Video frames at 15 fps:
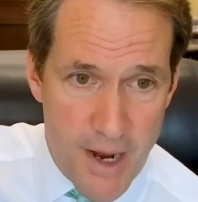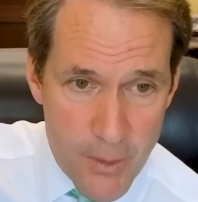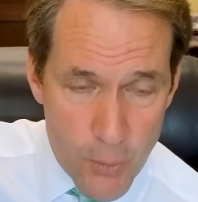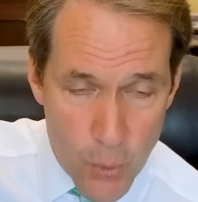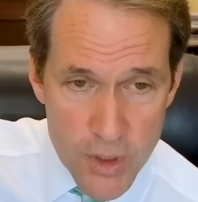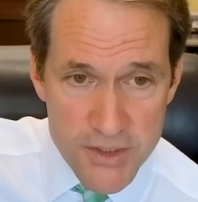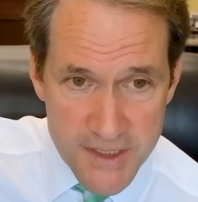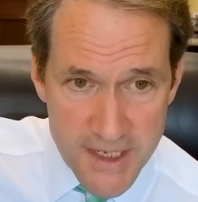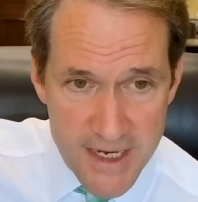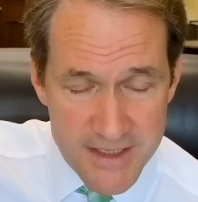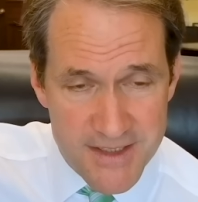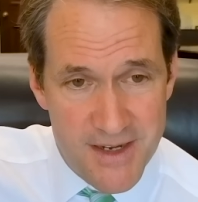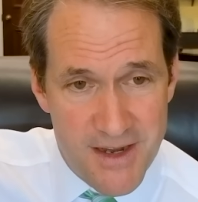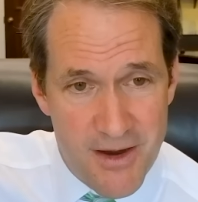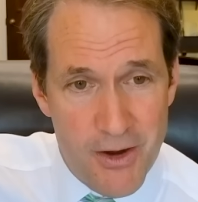worst case
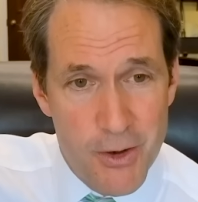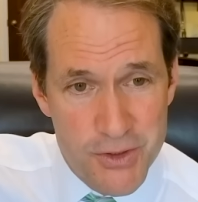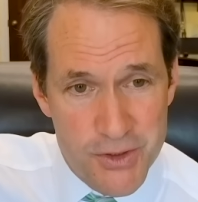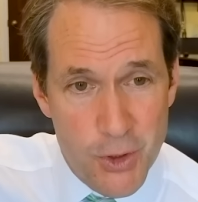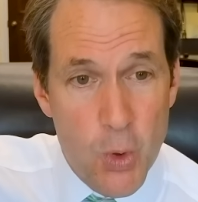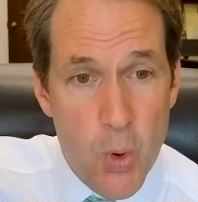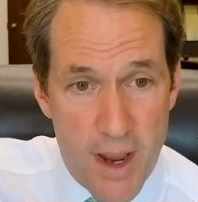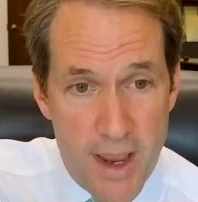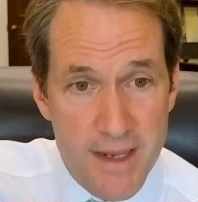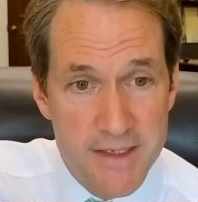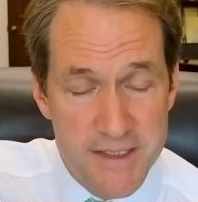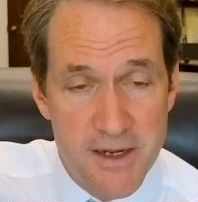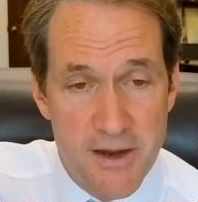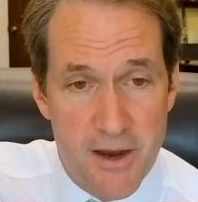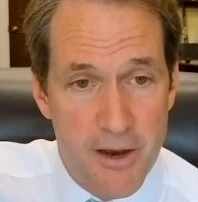scenario is the quiet
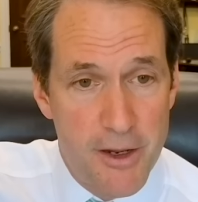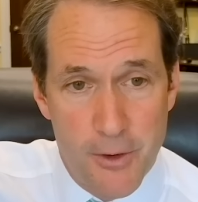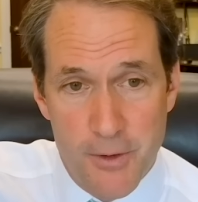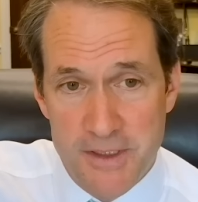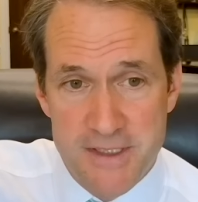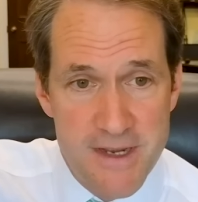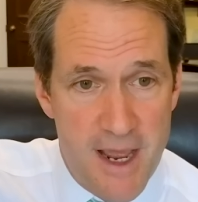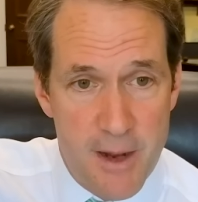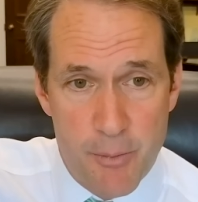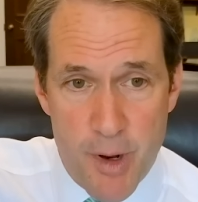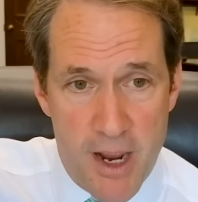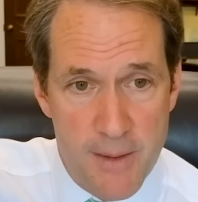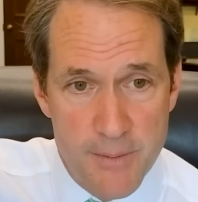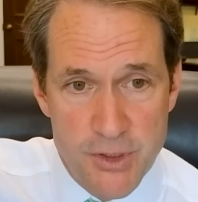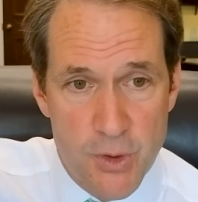scenario. It's not
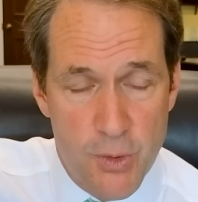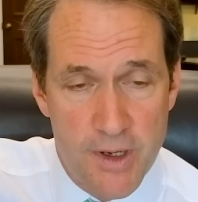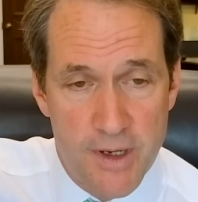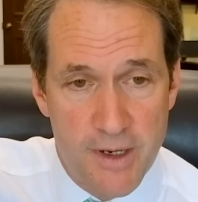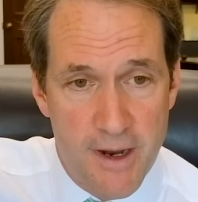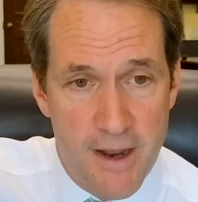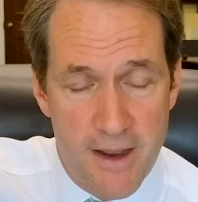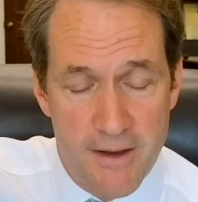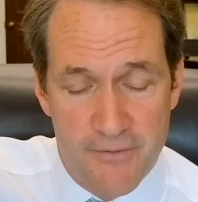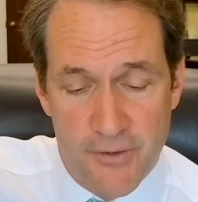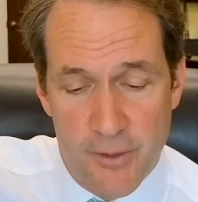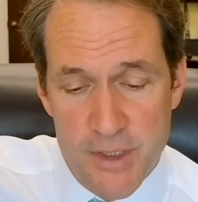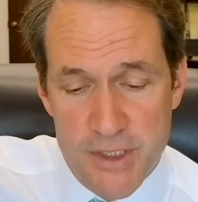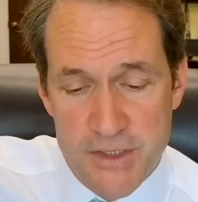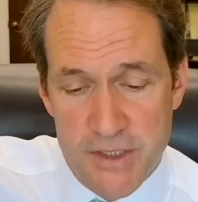bombs going off
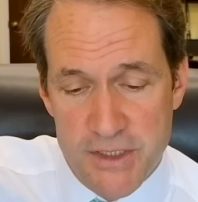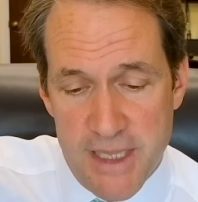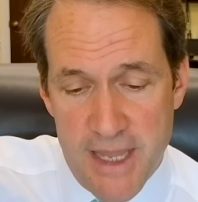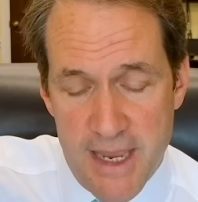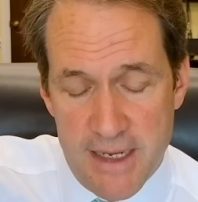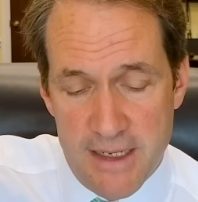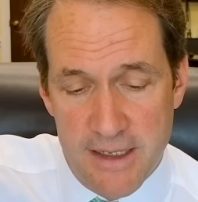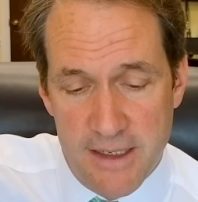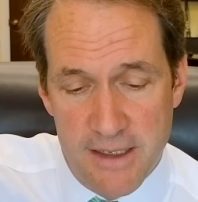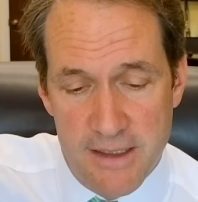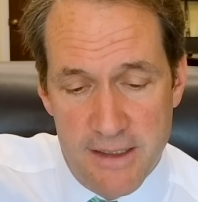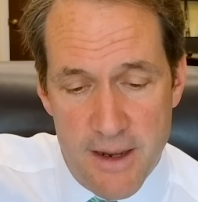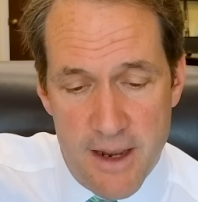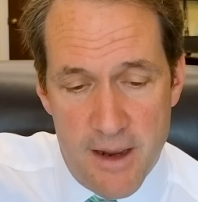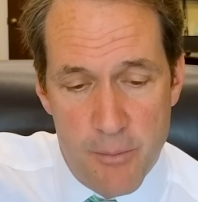or missiles landing
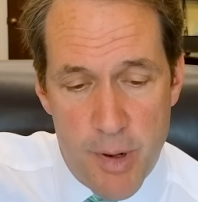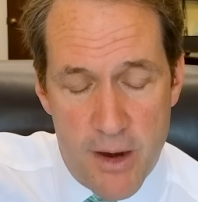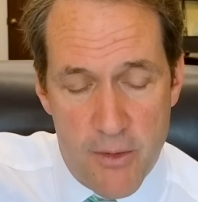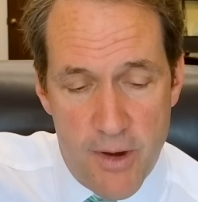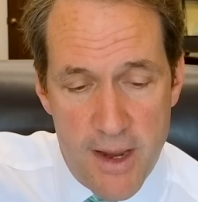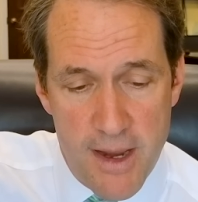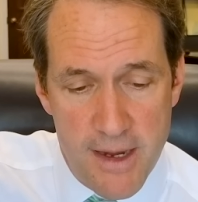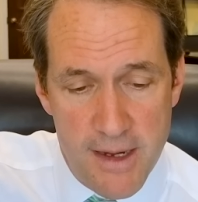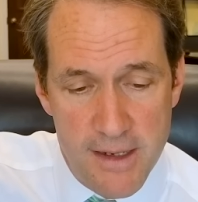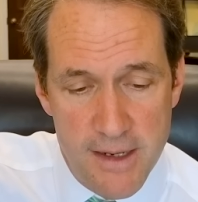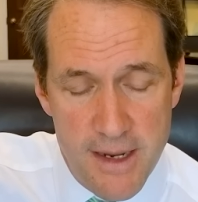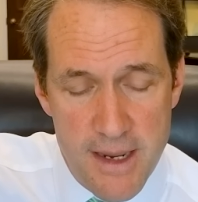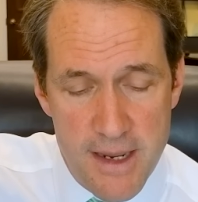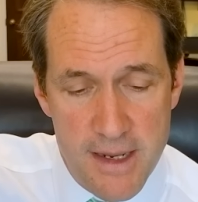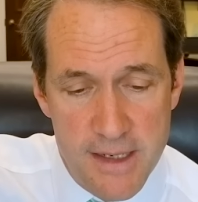in Bahrain.
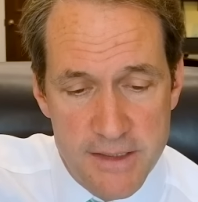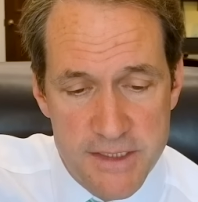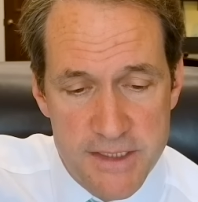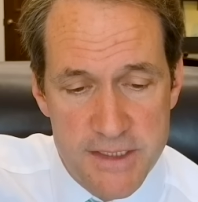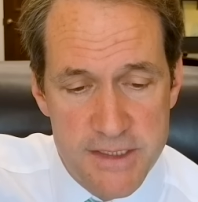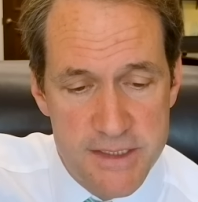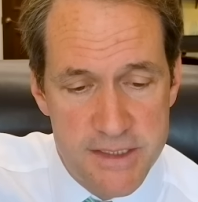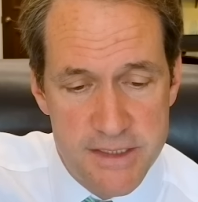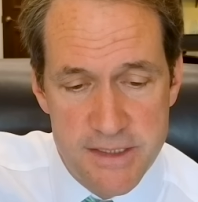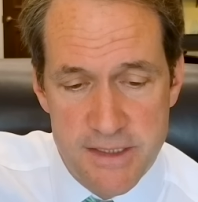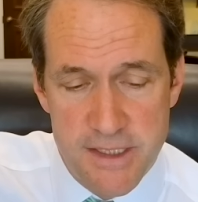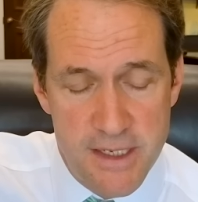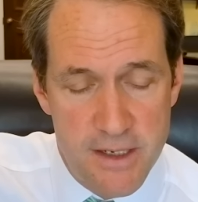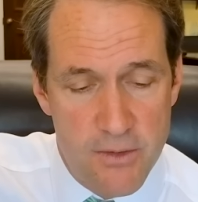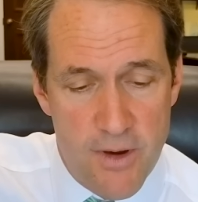It's
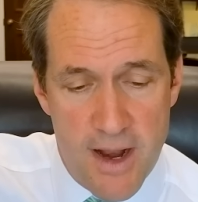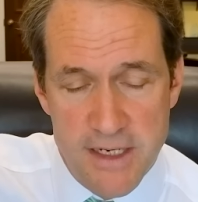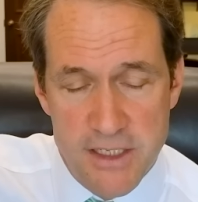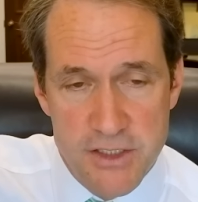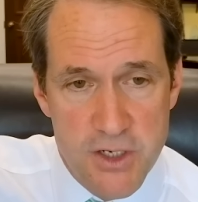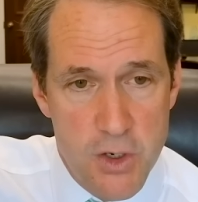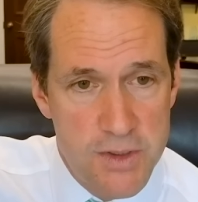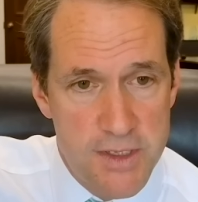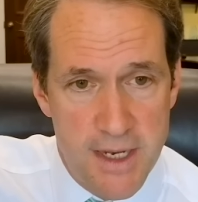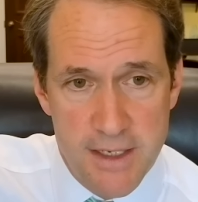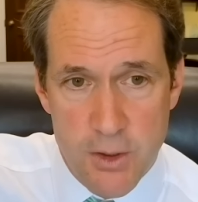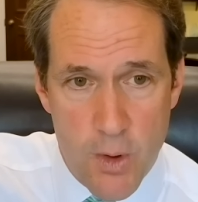the Iranians go dead